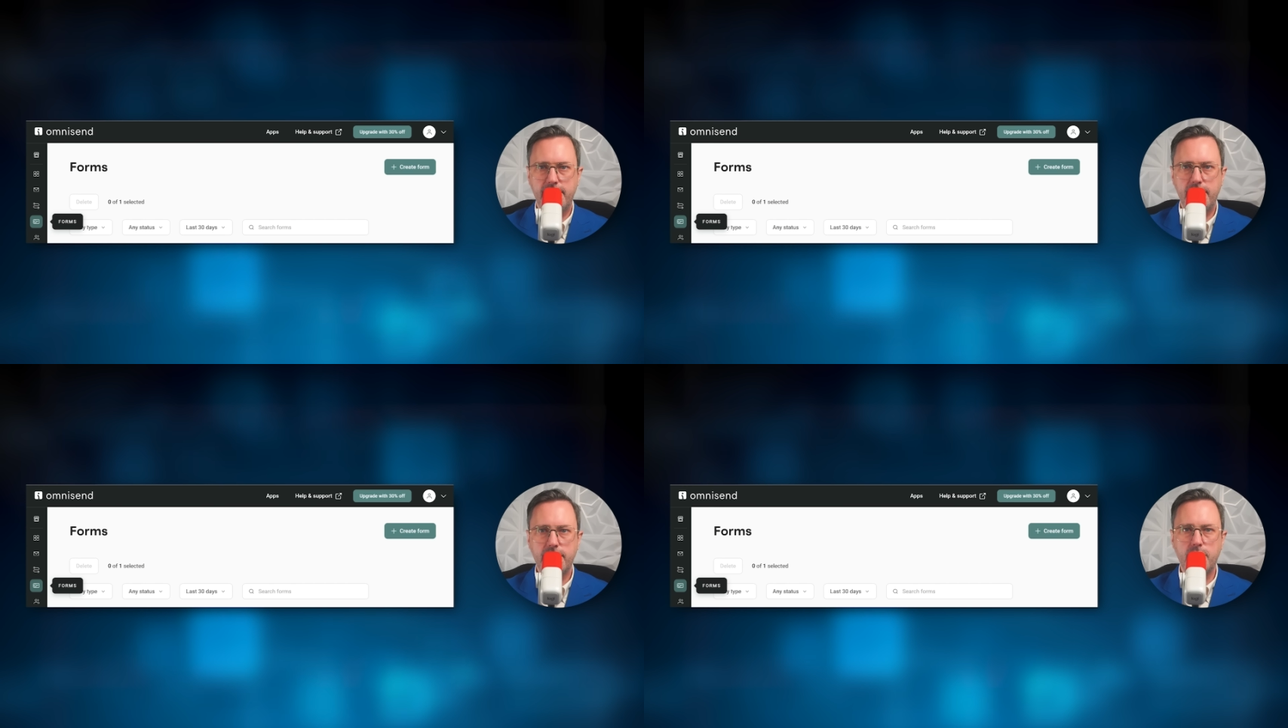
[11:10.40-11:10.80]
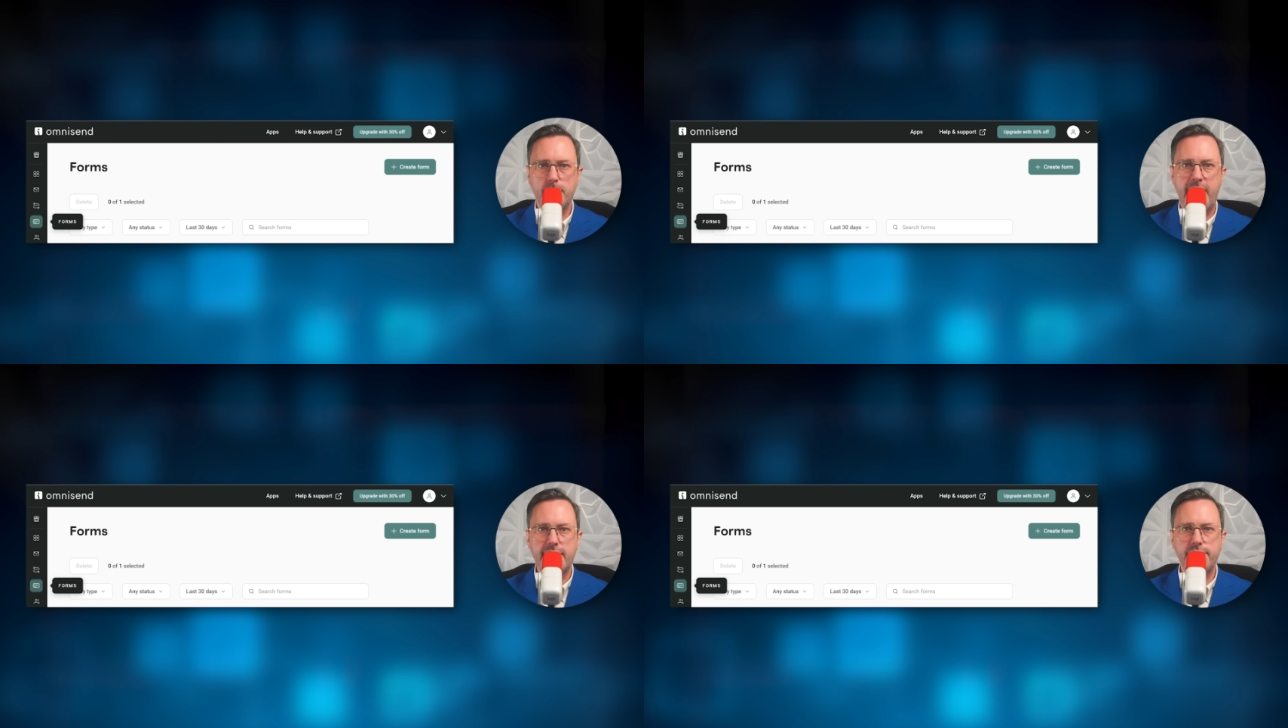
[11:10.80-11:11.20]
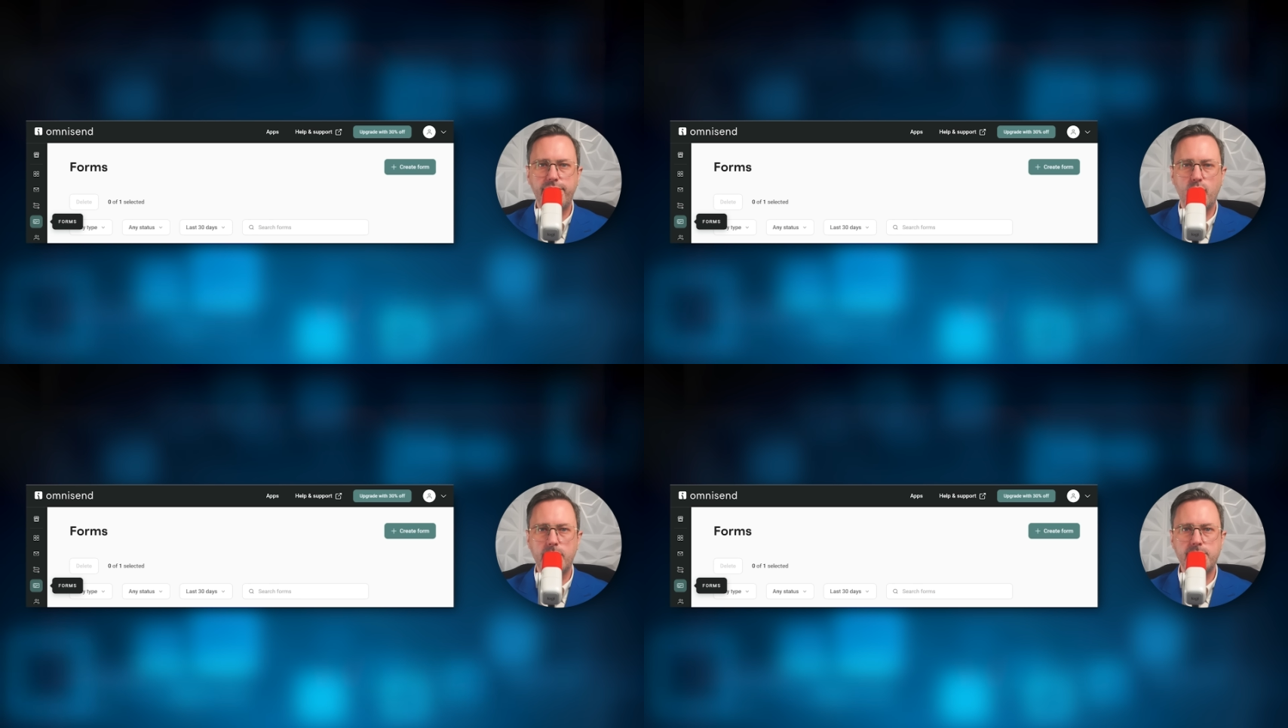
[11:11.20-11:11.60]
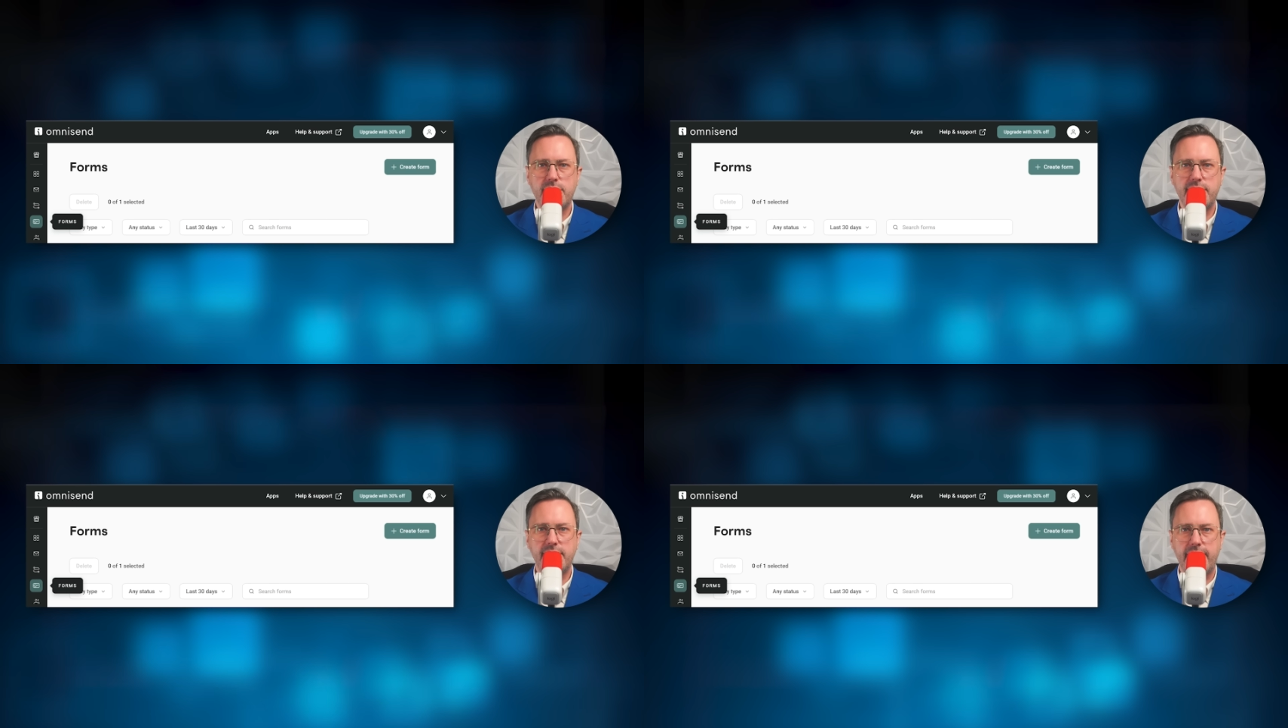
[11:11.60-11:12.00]
Go back to Forms
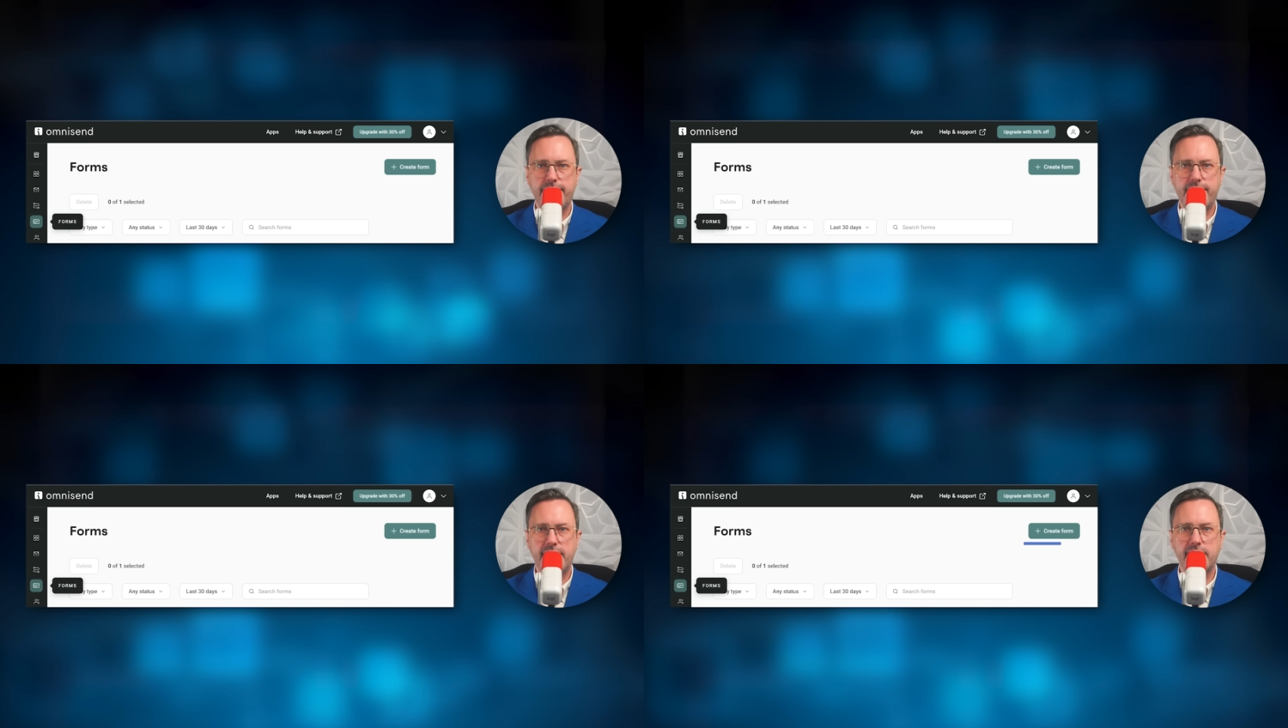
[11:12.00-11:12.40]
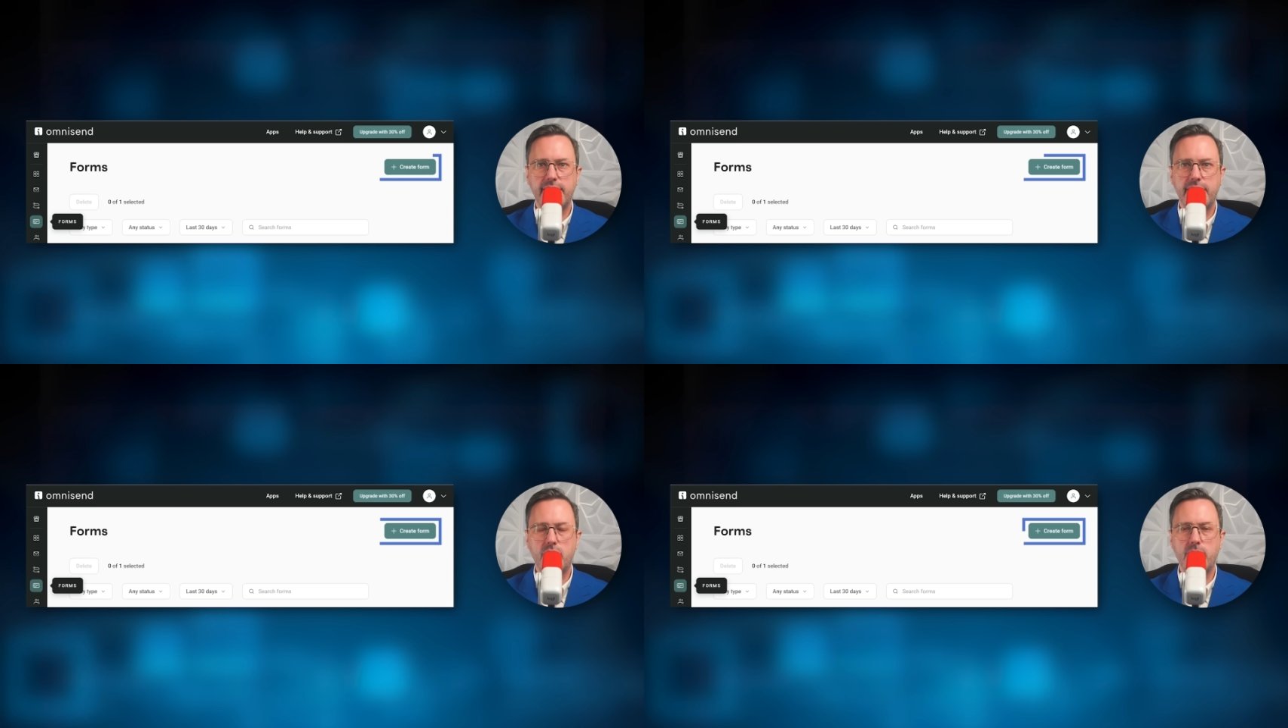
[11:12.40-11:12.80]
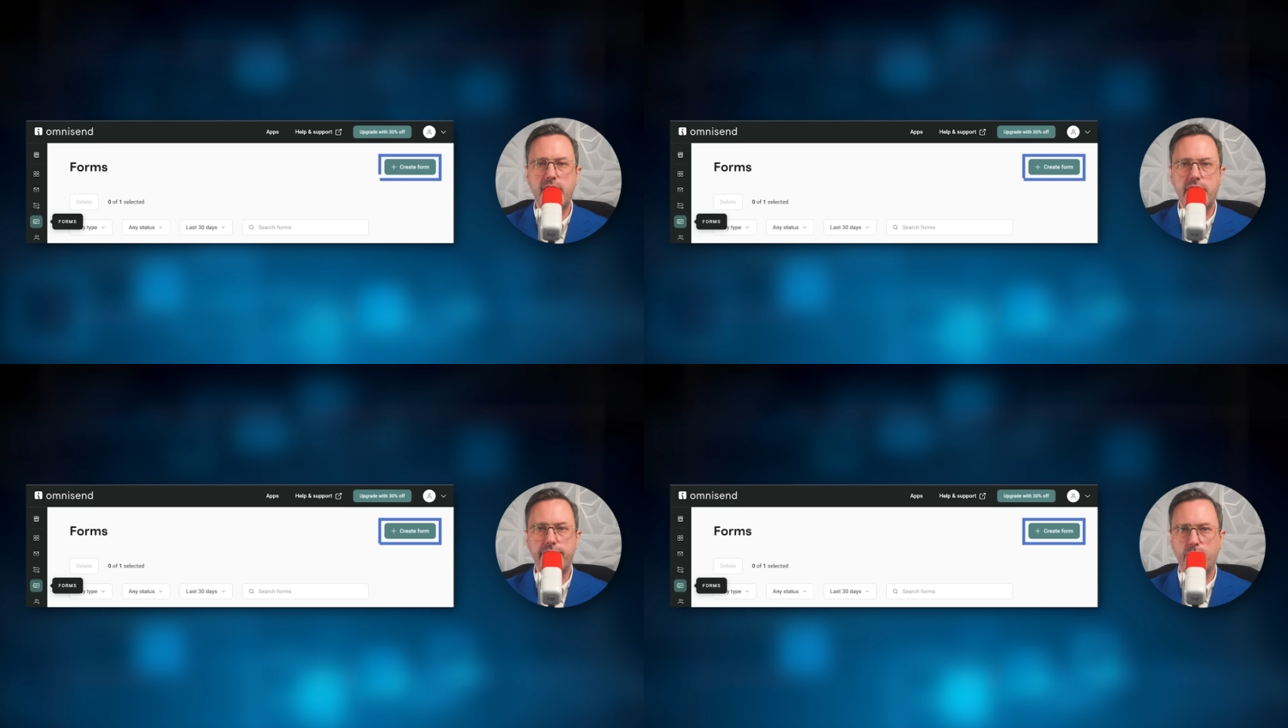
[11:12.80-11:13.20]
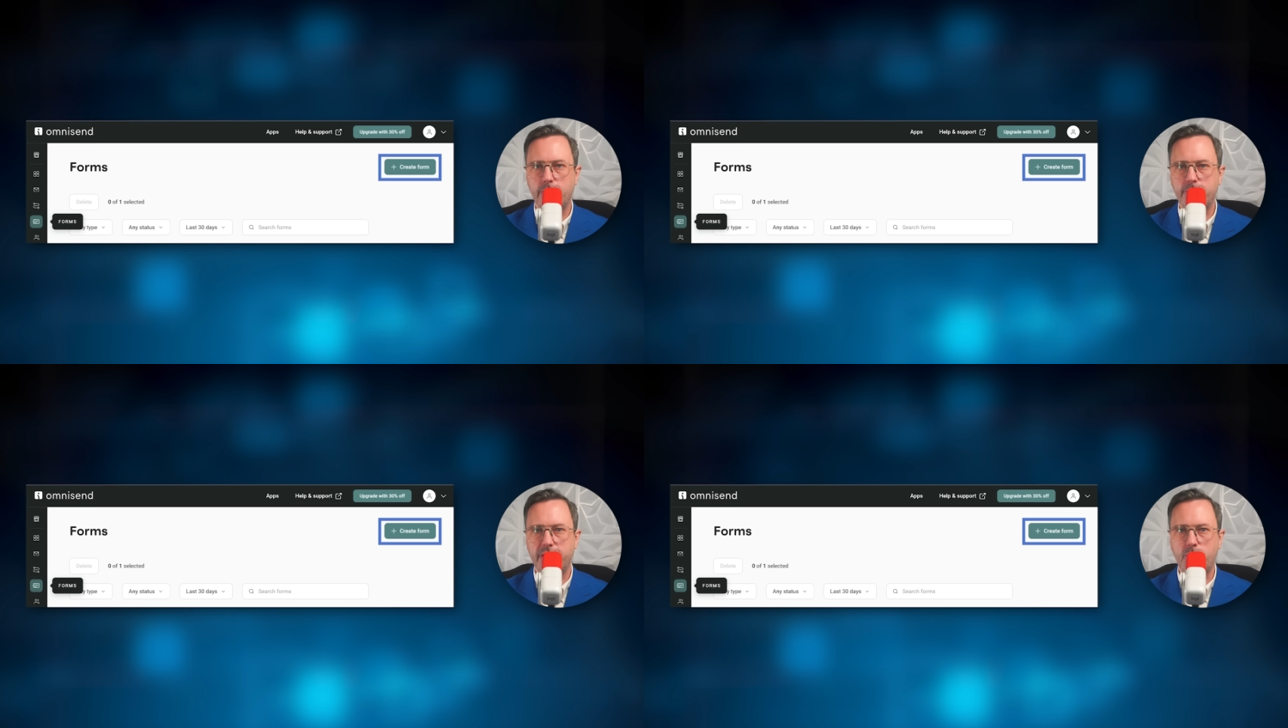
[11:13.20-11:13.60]
on the left, then click Create
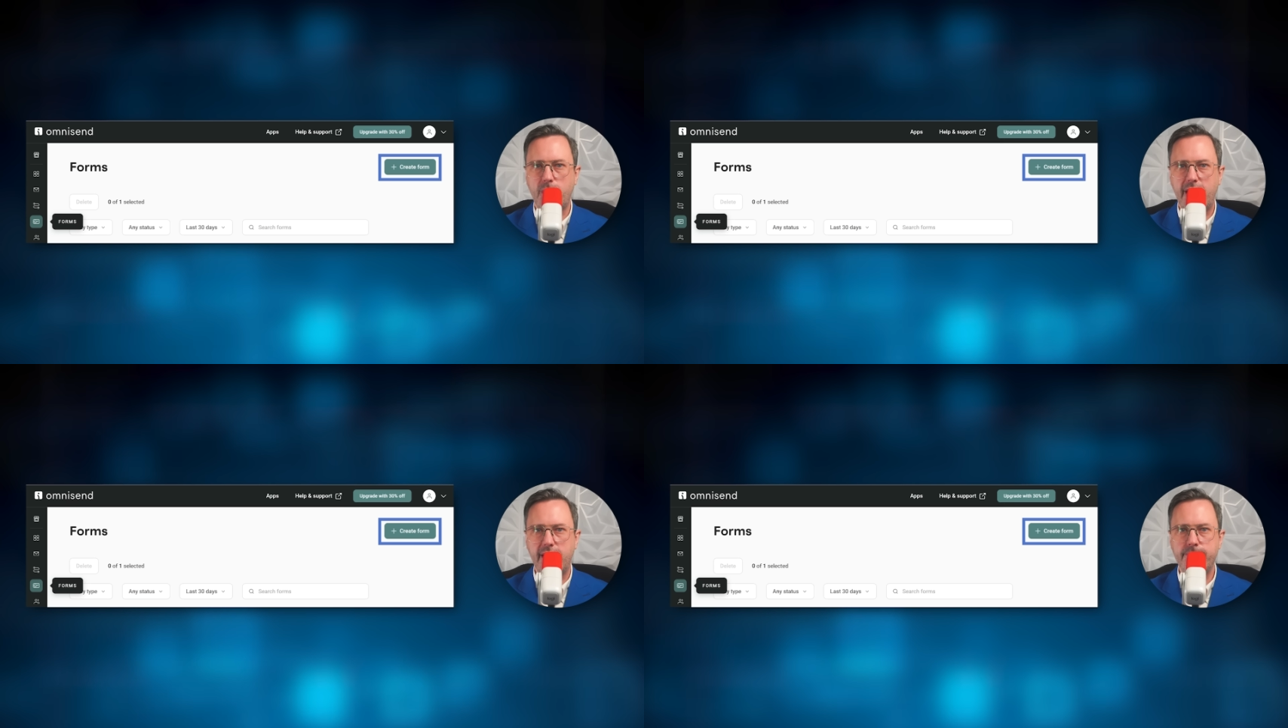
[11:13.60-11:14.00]
Form on the right.